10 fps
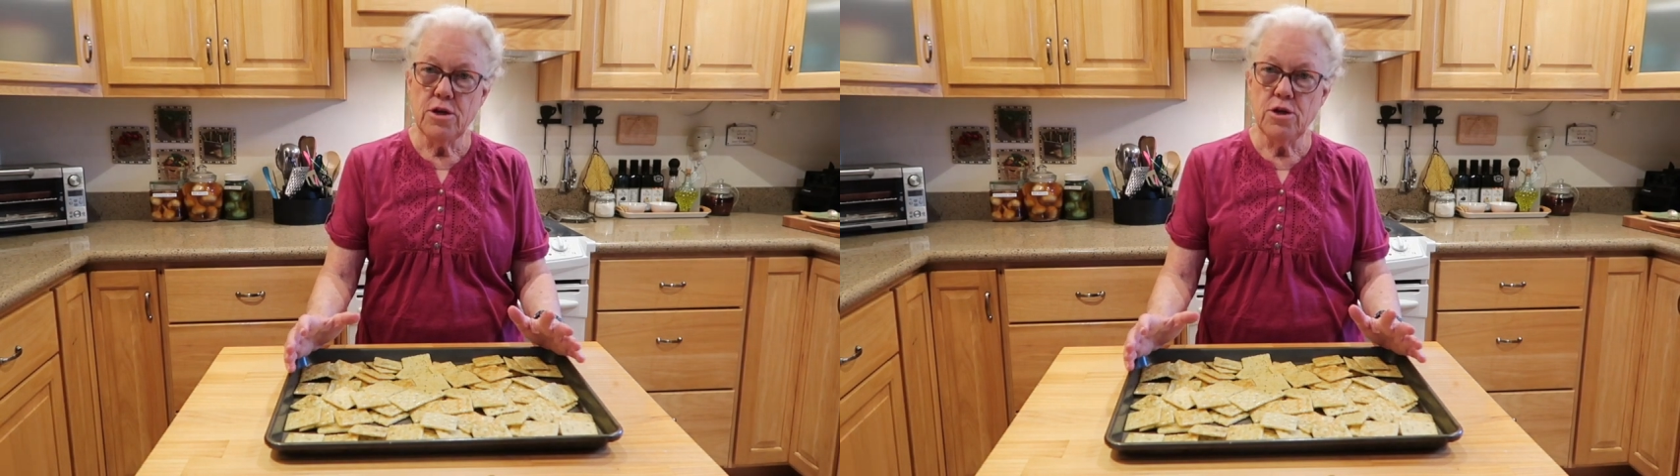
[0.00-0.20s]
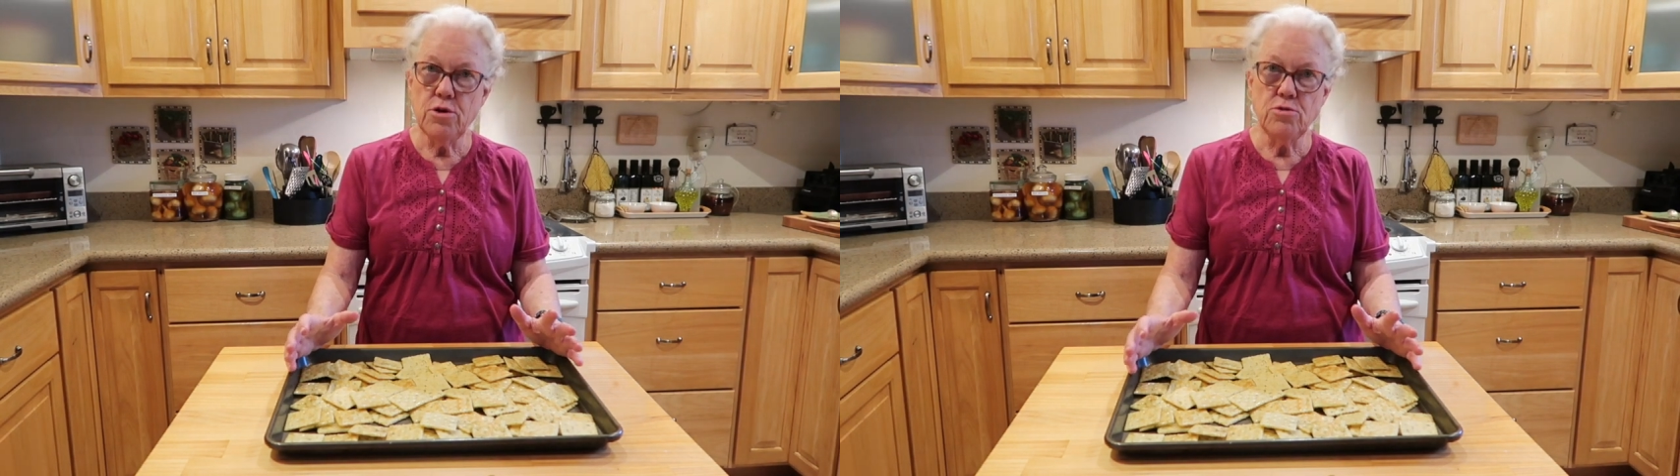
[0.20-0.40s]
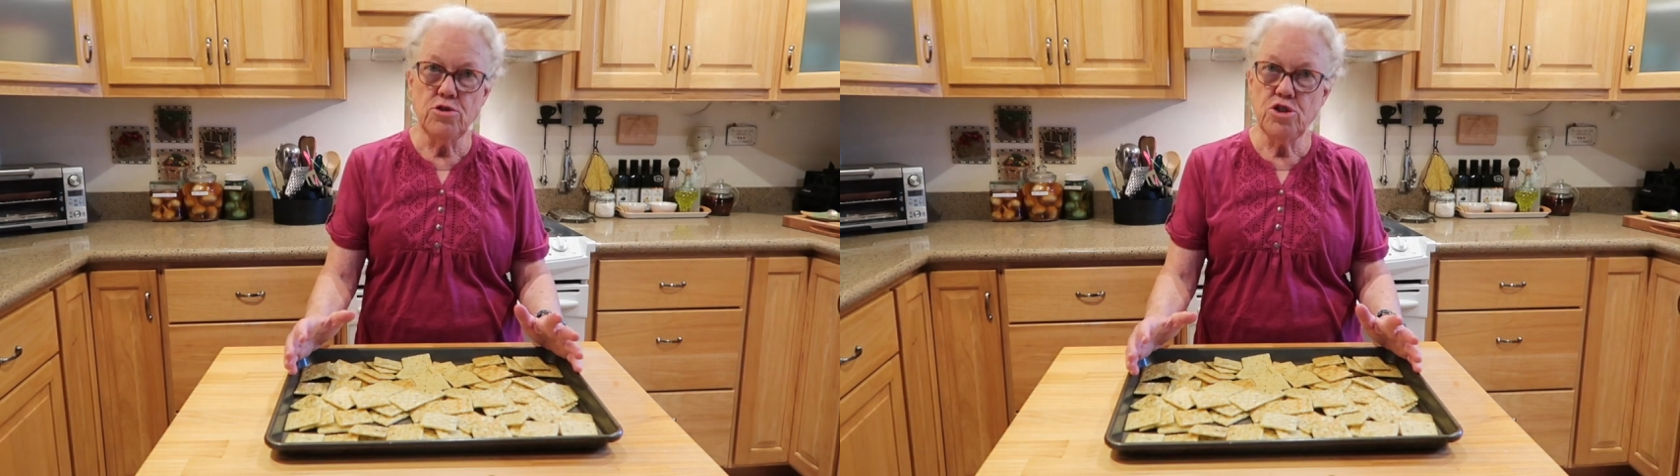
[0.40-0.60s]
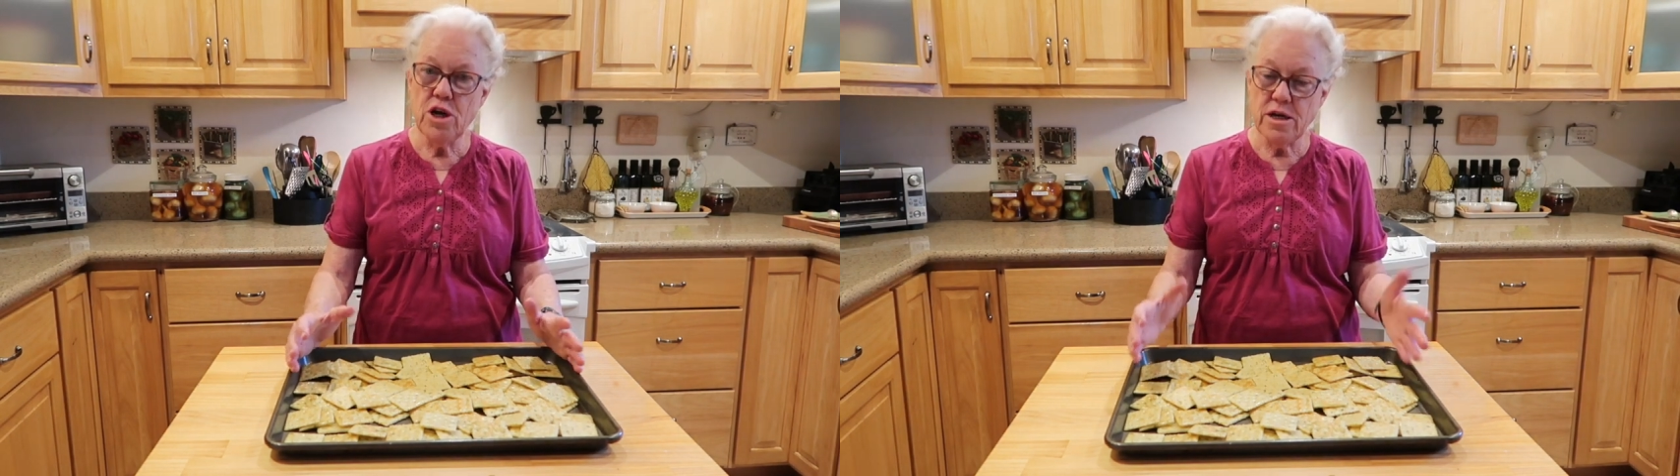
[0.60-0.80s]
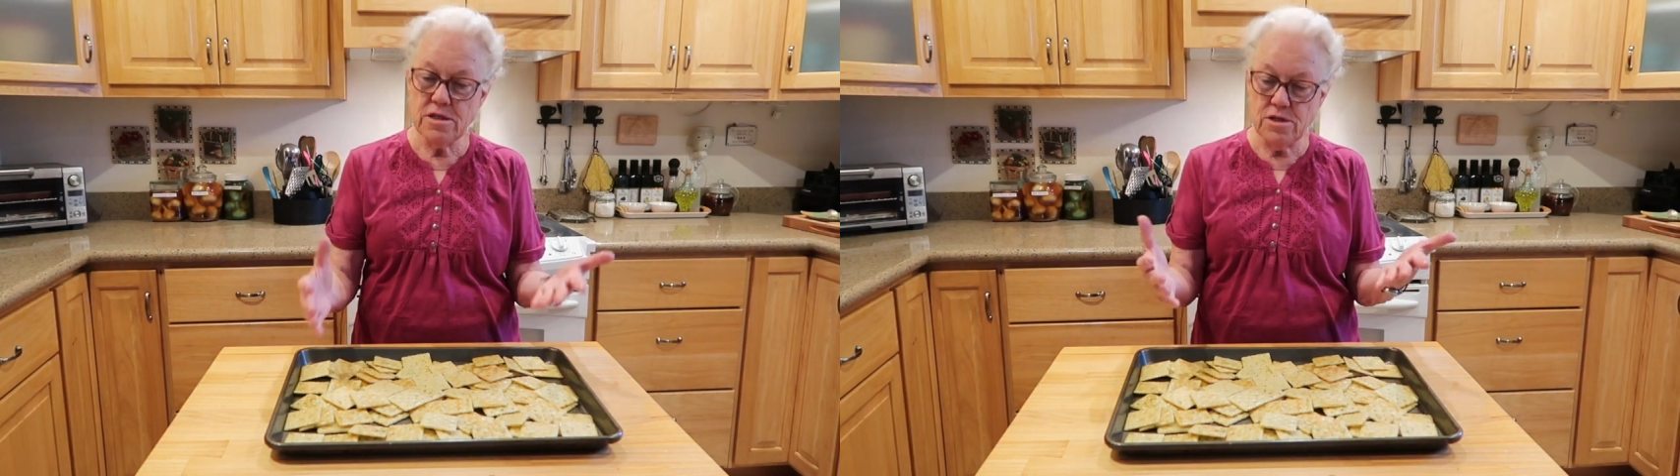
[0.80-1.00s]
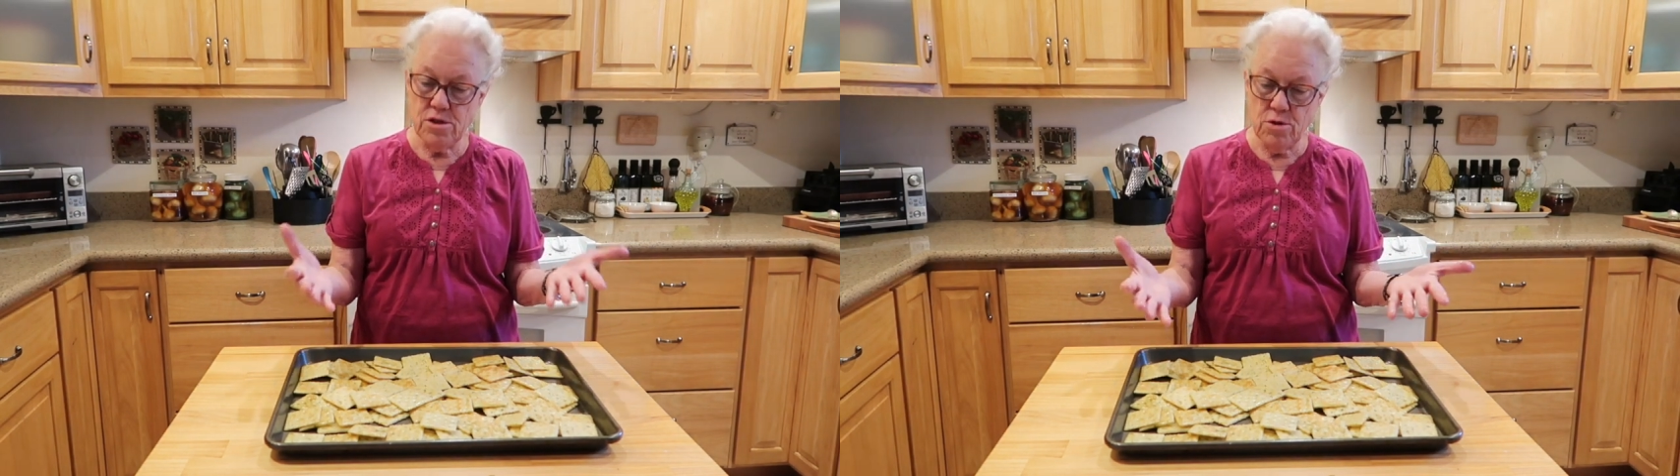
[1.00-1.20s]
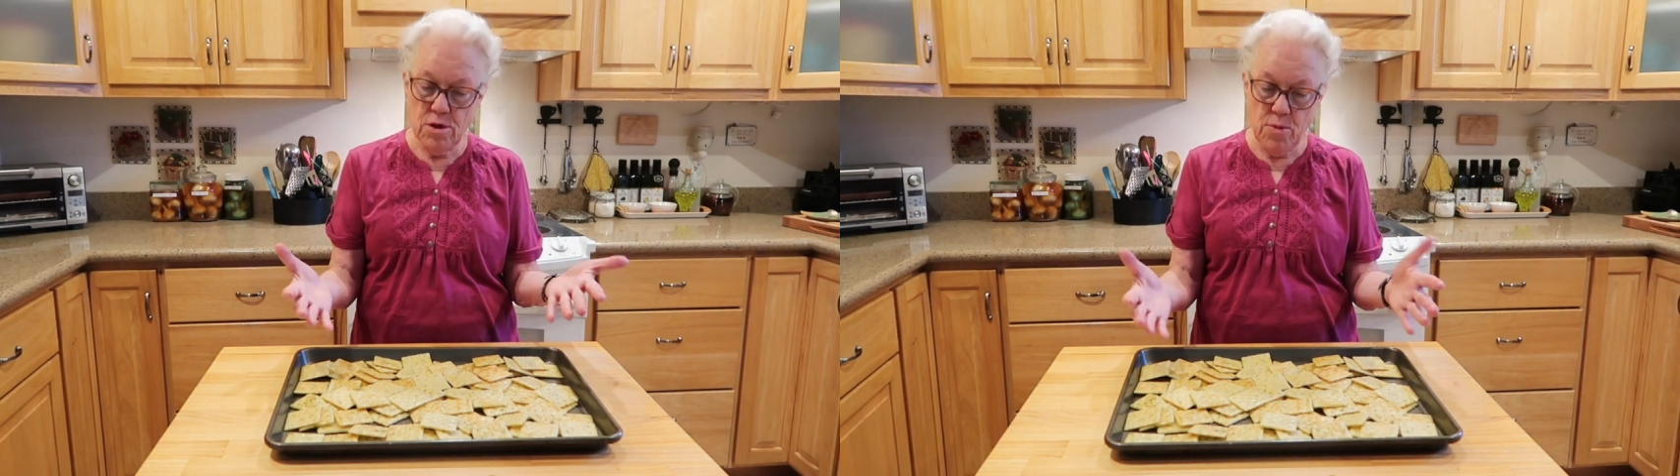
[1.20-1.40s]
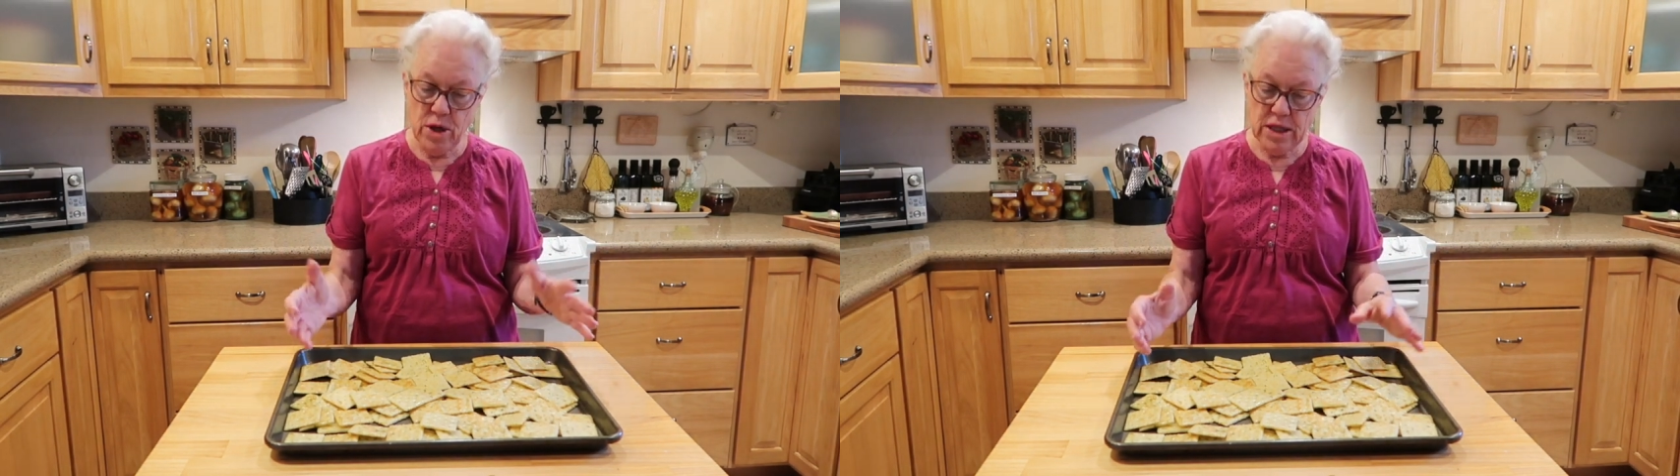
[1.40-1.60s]
You just do
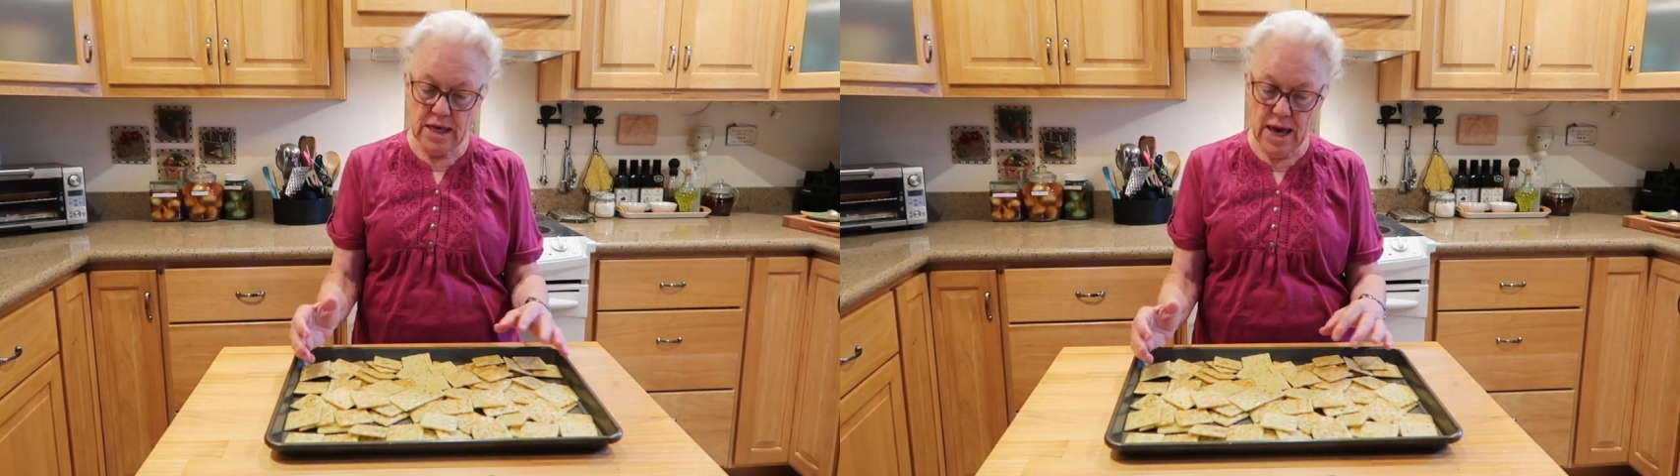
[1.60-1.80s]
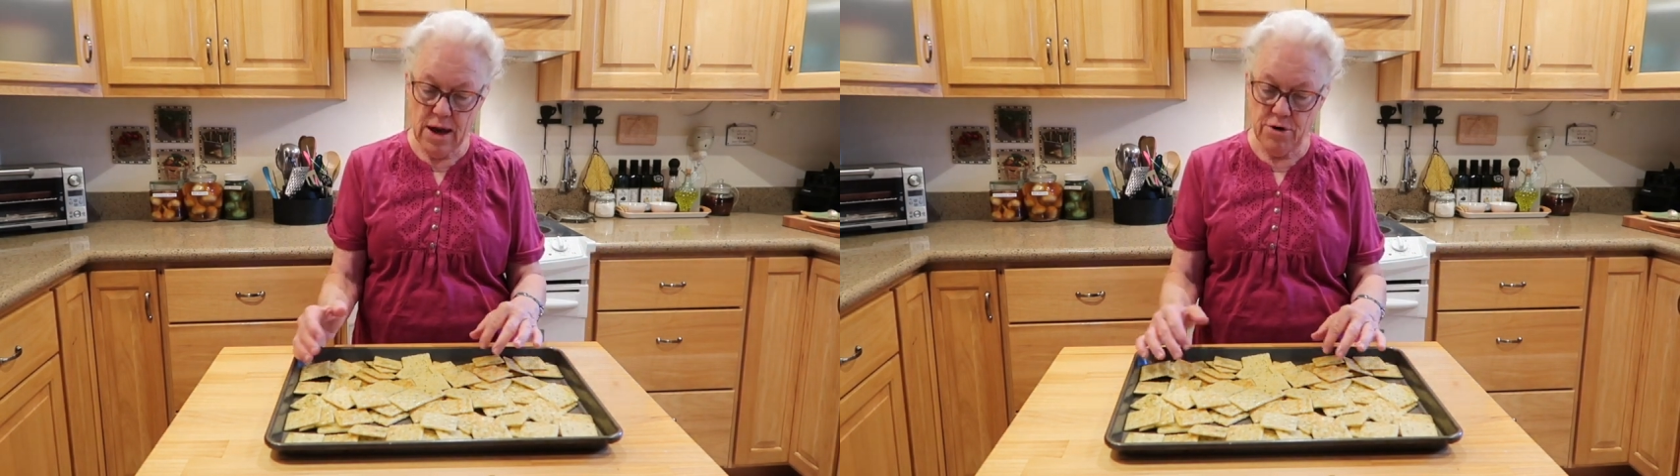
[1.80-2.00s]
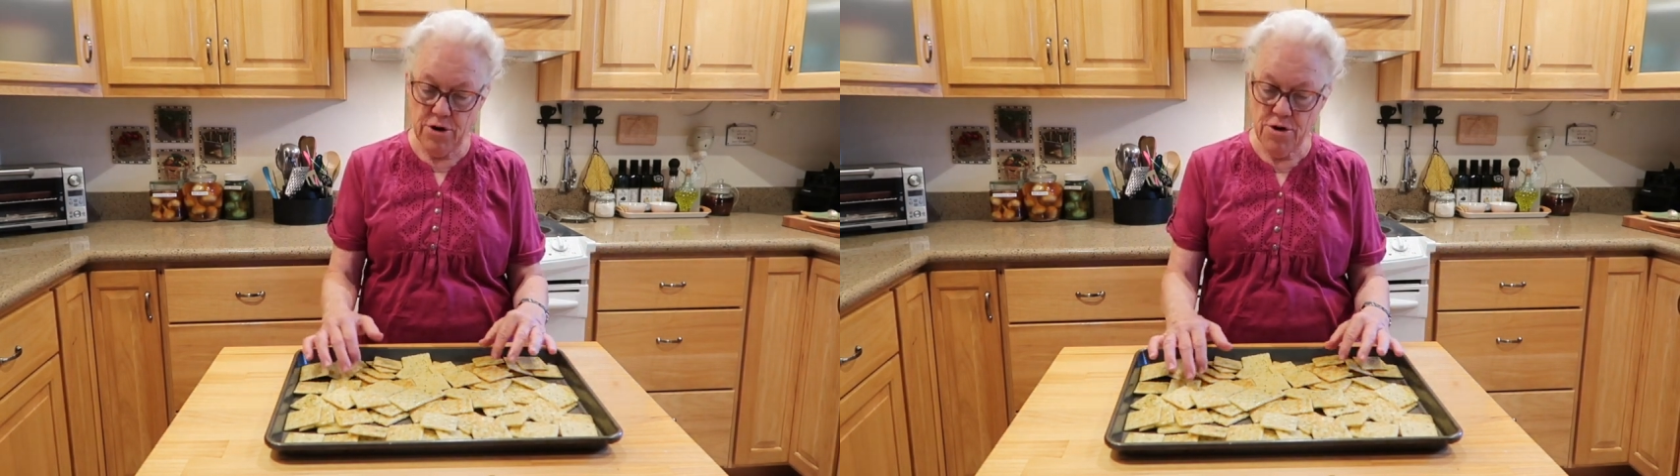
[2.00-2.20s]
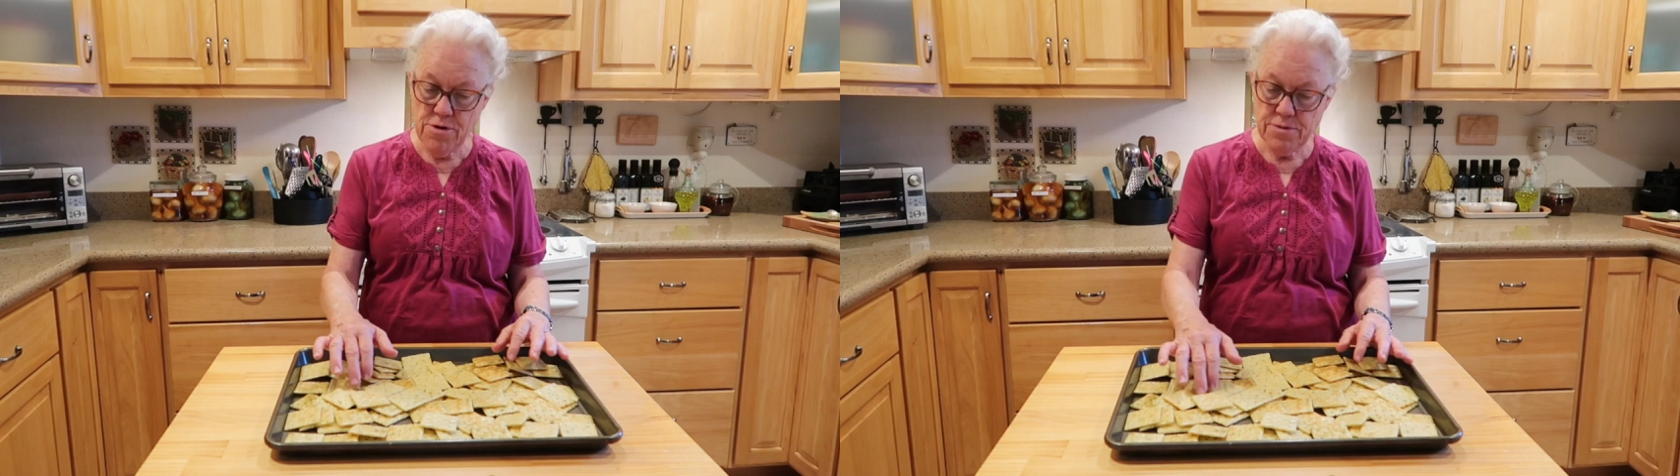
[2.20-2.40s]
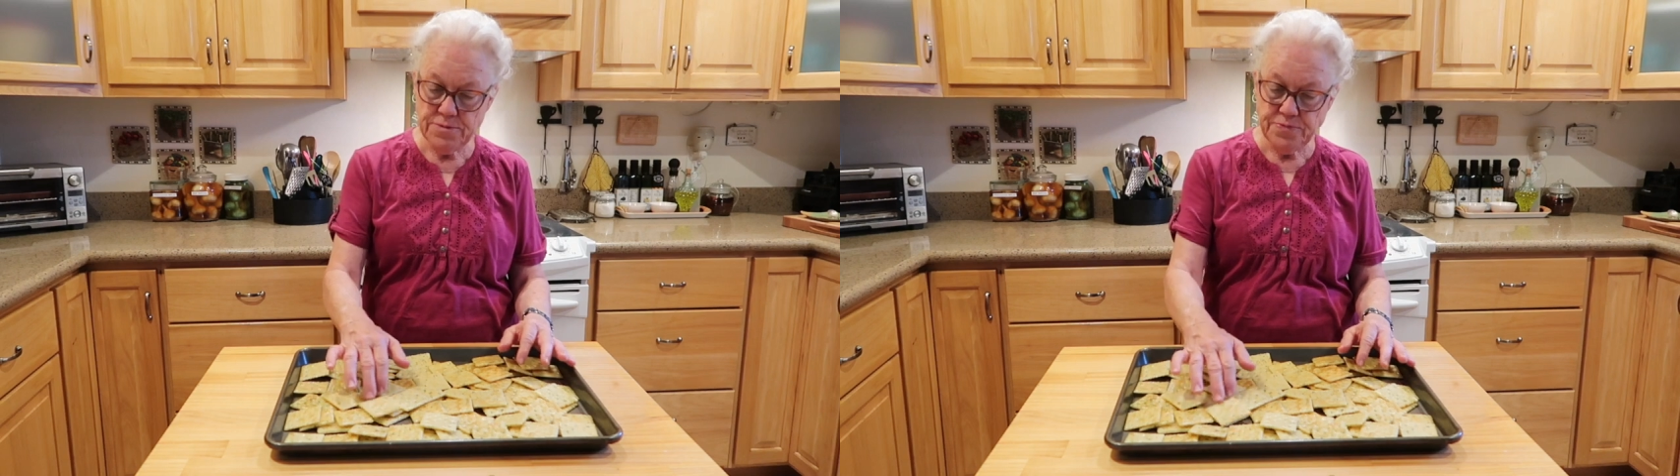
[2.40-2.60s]
them on the counter.